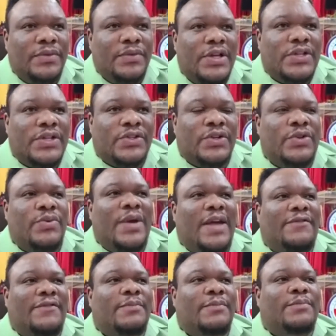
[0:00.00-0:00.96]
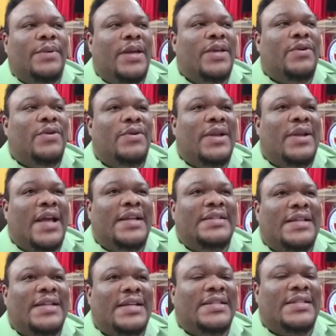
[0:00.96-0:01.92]
So you have to pay your land
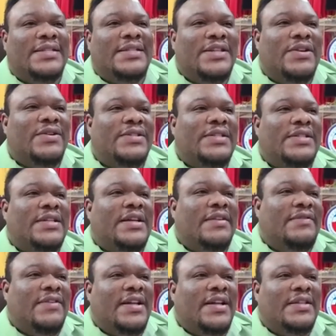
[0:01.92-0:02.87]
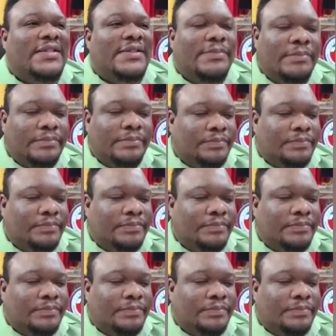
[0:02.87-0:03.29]
taxes years in advance.